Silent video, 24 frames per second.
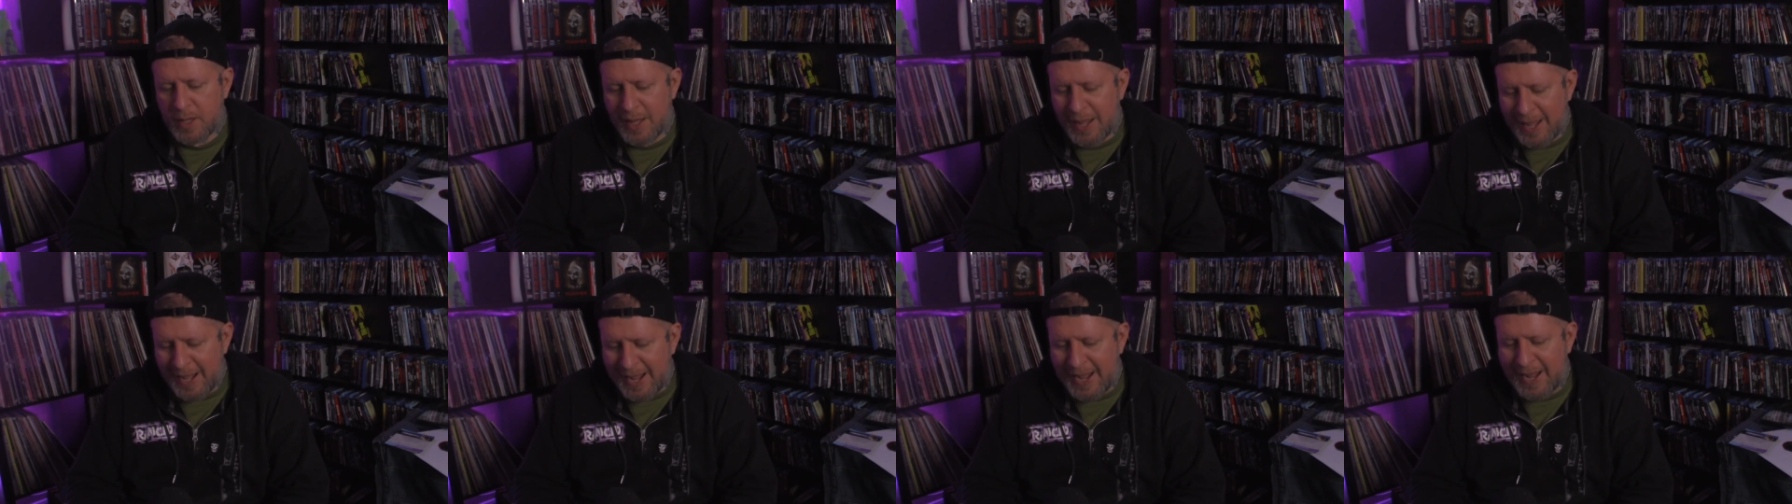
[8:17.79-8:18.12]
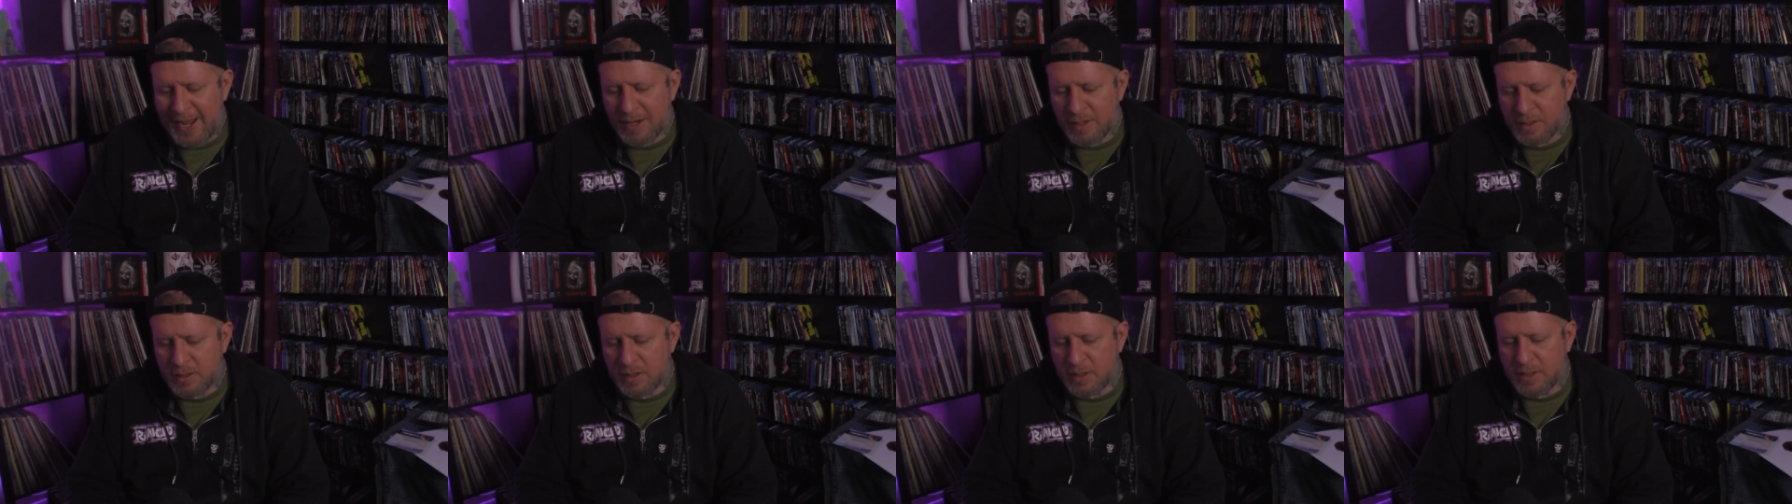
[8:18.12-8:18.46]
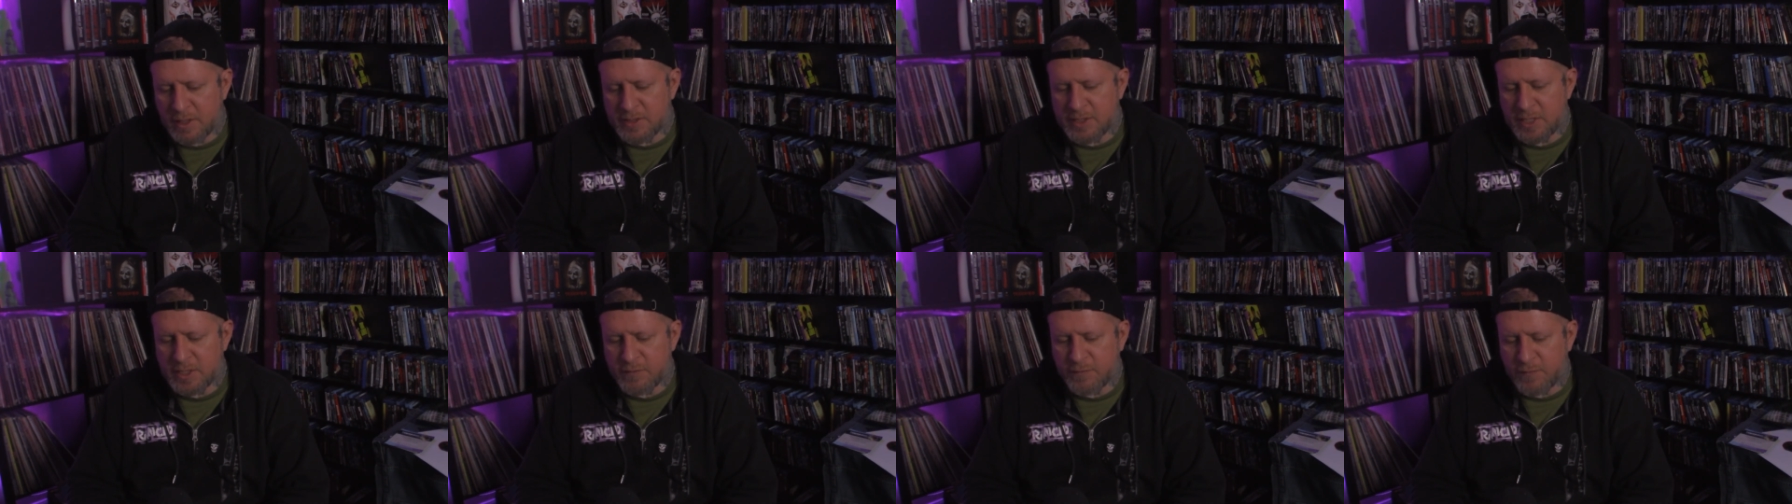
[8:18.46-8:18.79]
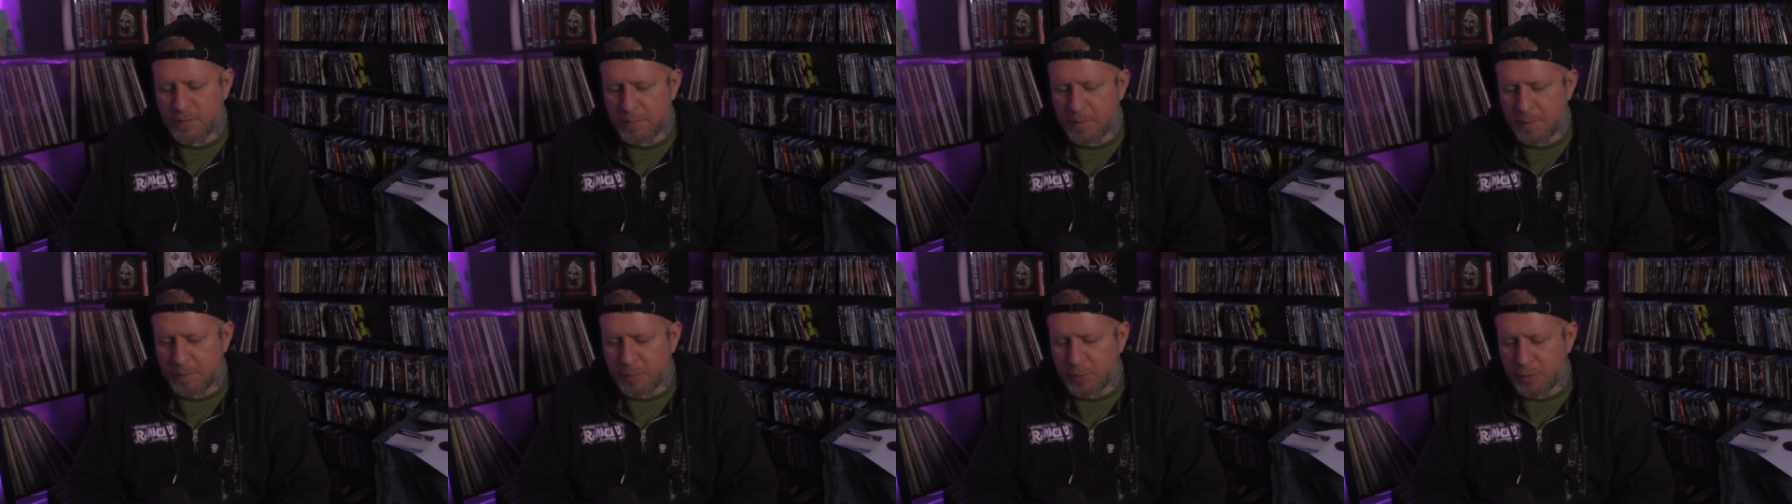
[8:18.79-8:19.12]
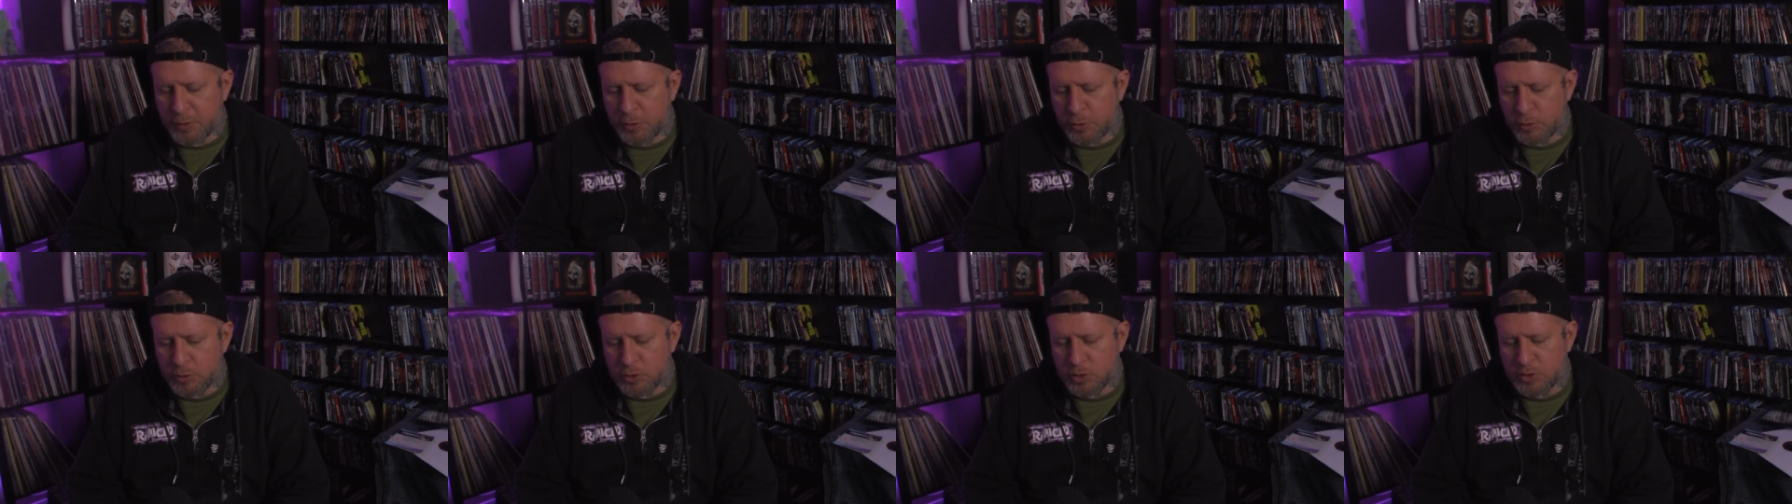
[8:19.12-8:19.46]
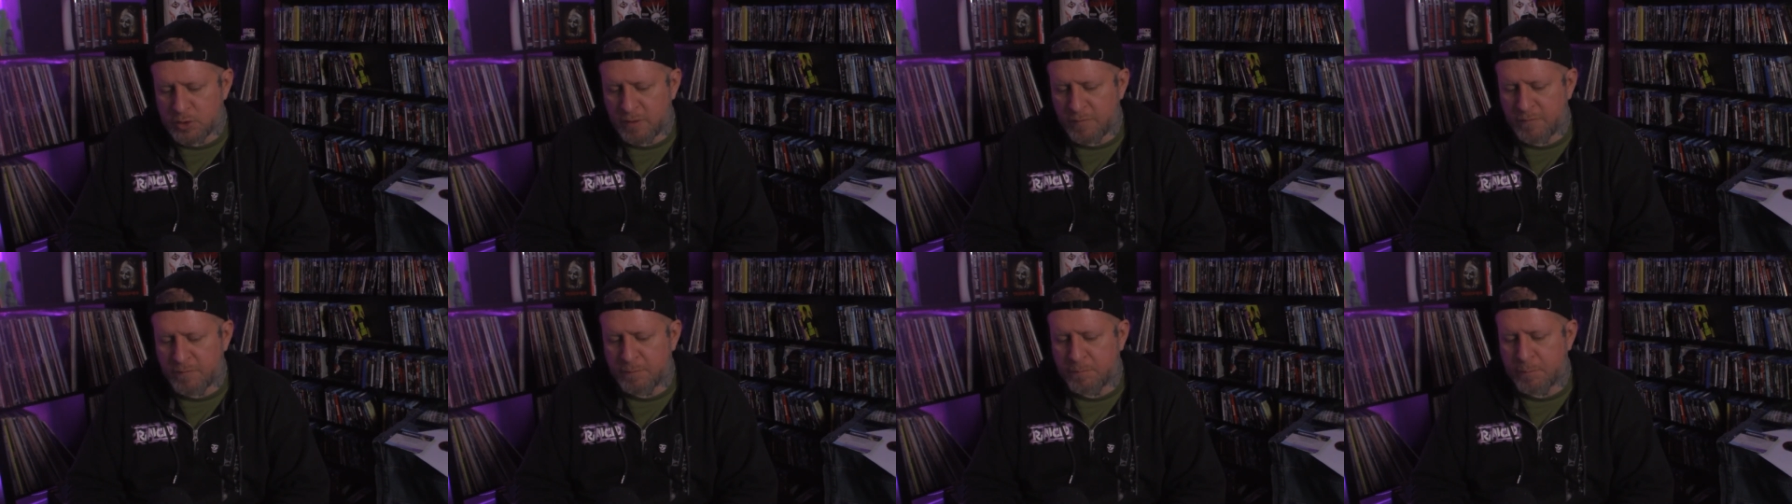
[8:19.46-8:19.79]
and it says from the
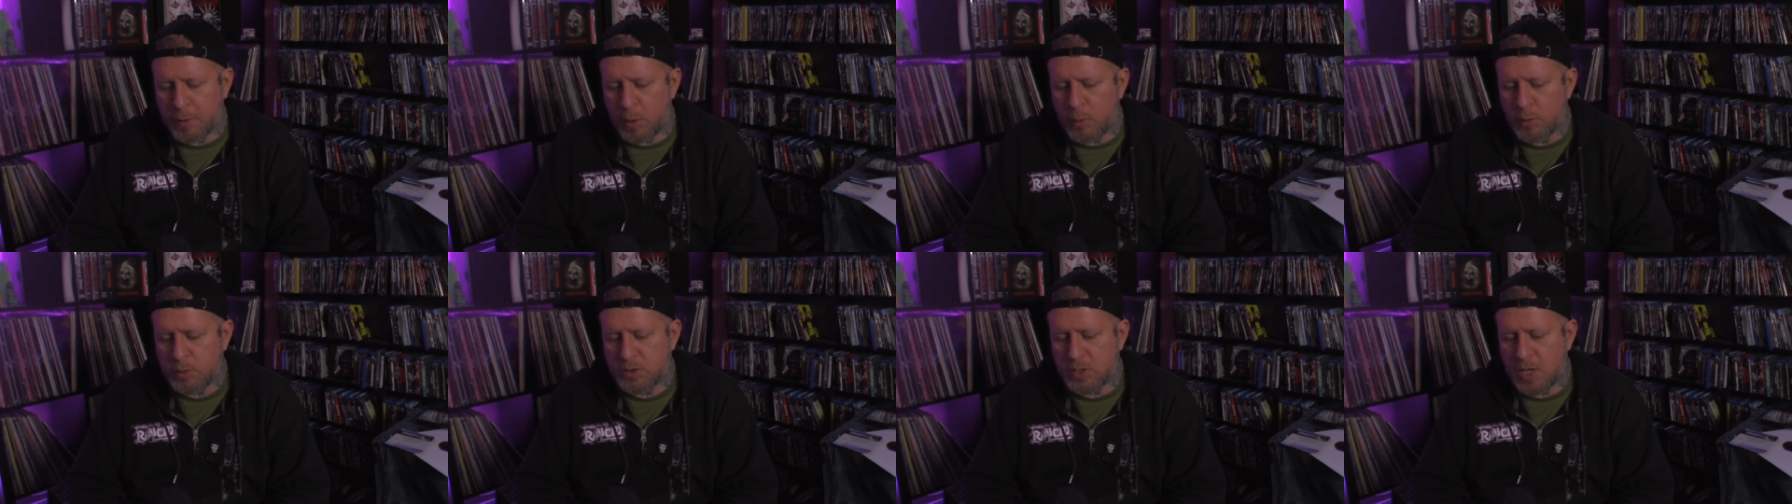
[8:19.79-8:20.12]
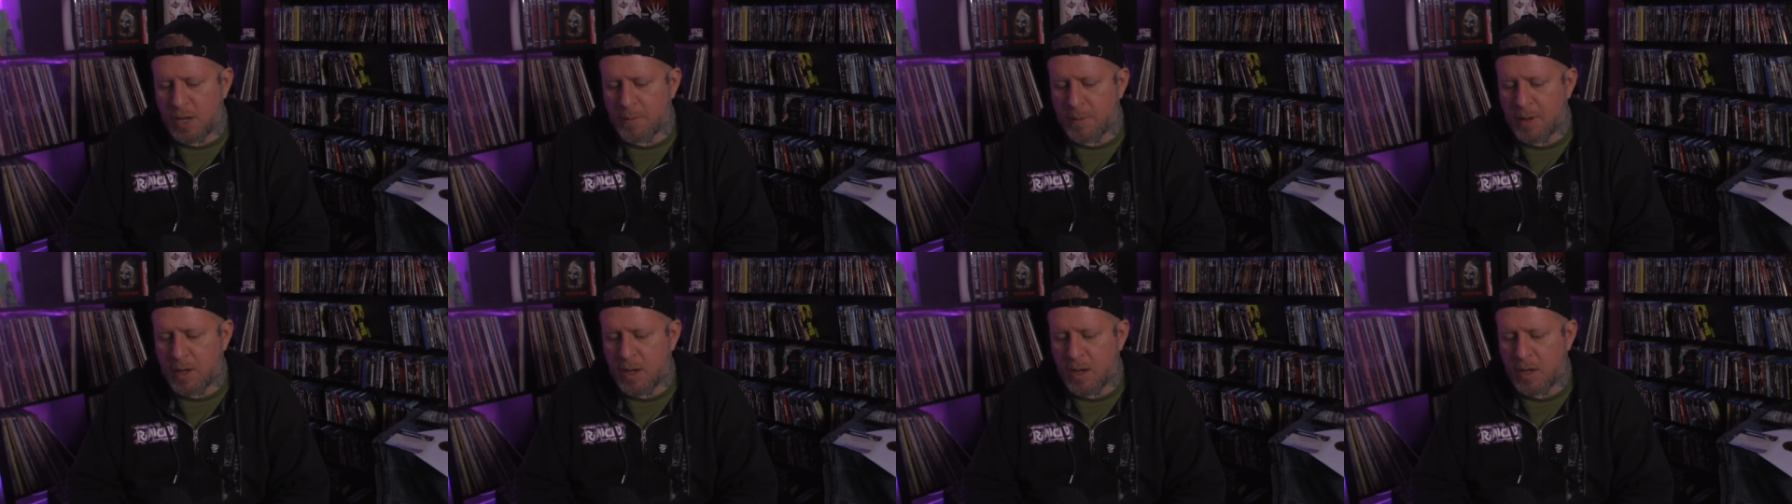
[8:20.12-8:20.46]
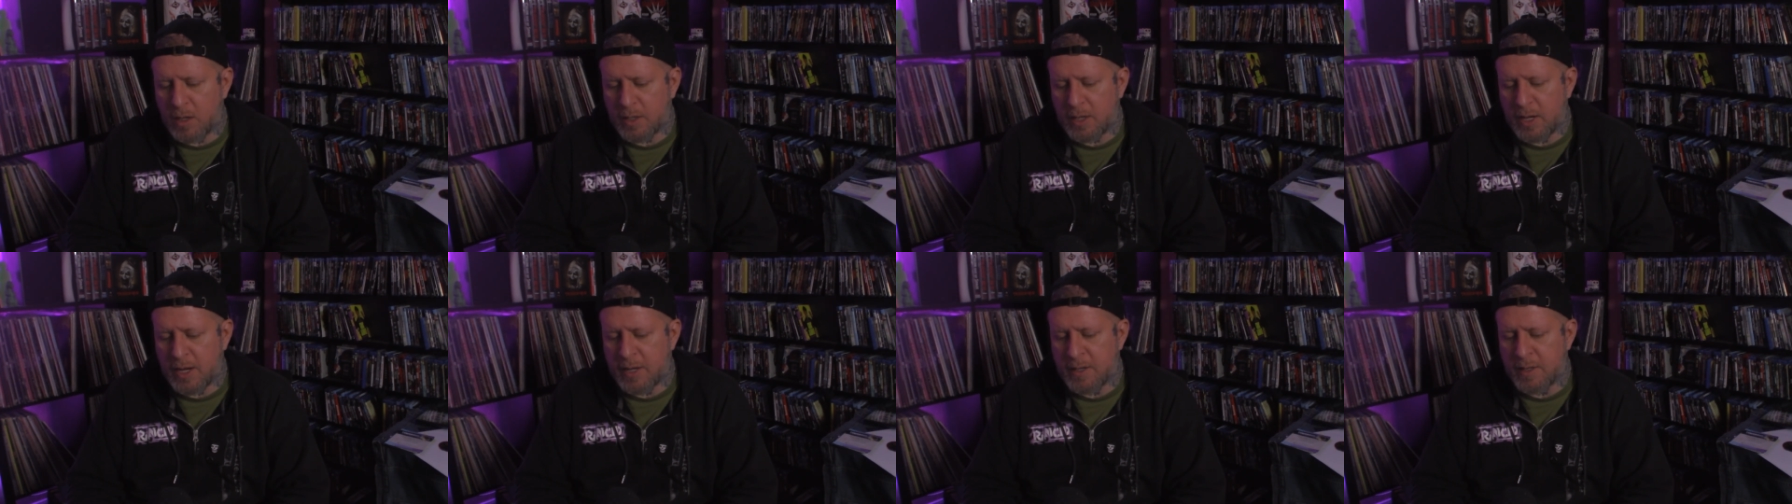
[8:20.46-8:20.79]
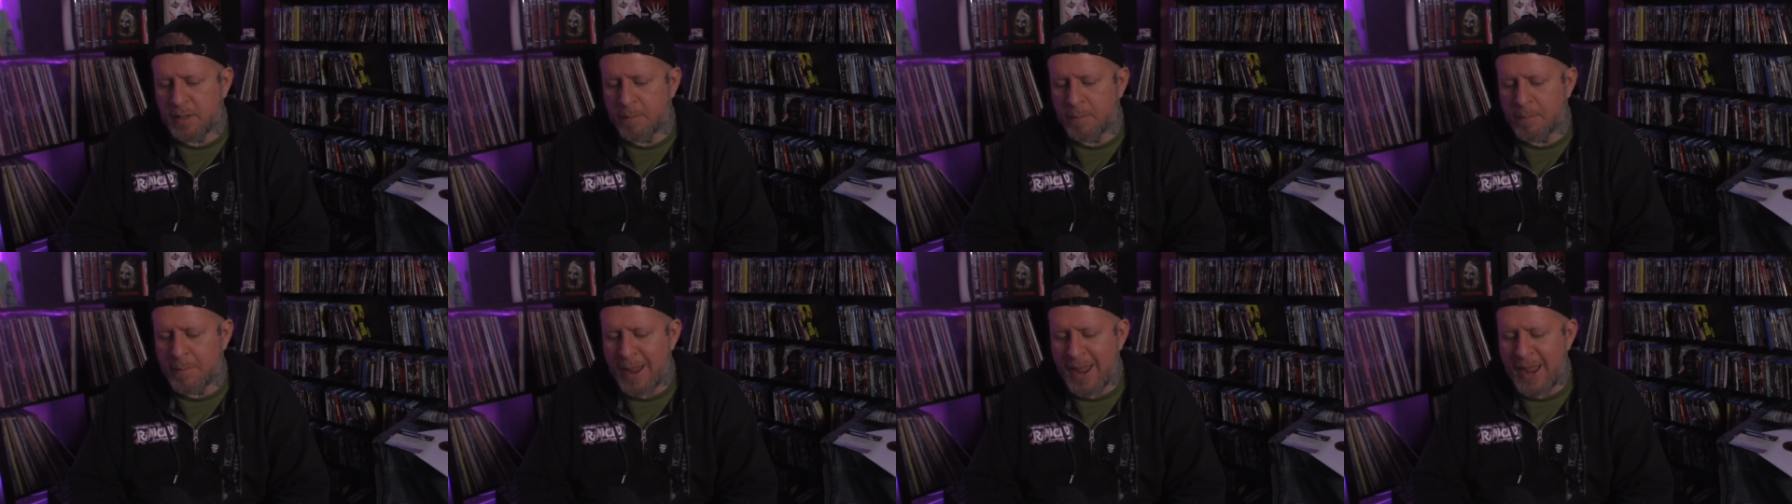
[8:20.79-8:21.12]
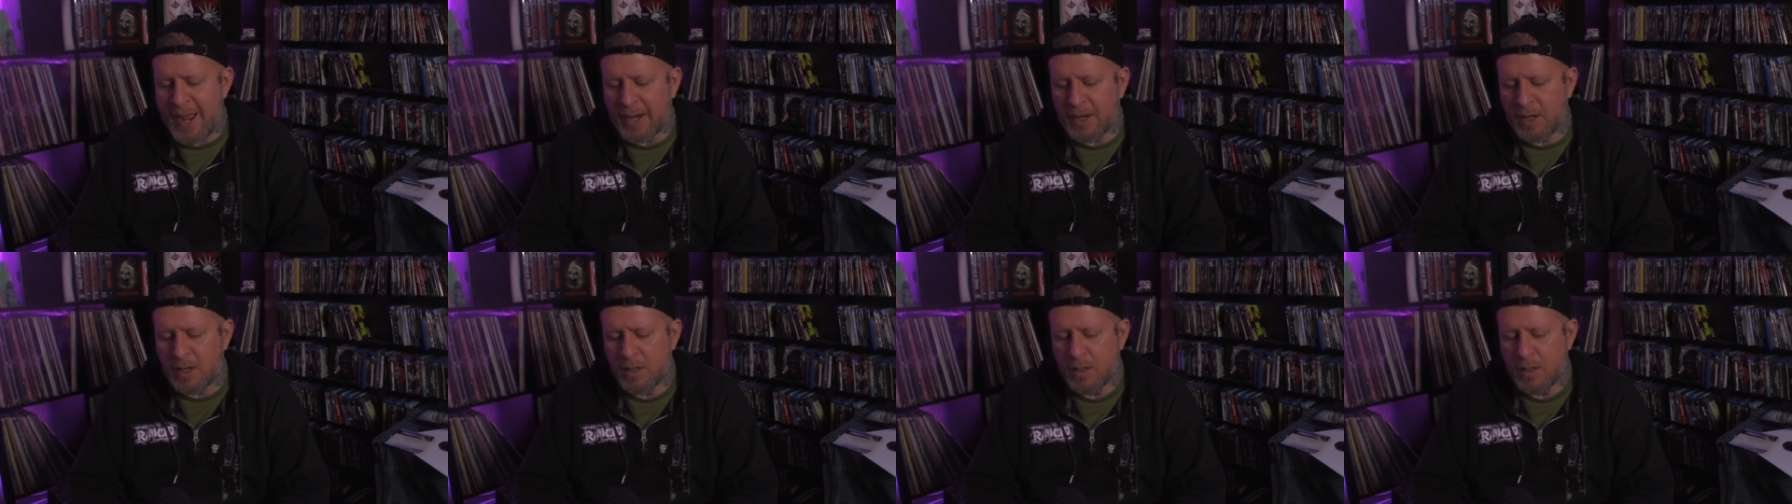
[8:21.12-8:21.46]
producers of Bone Tomahawk and The Meg,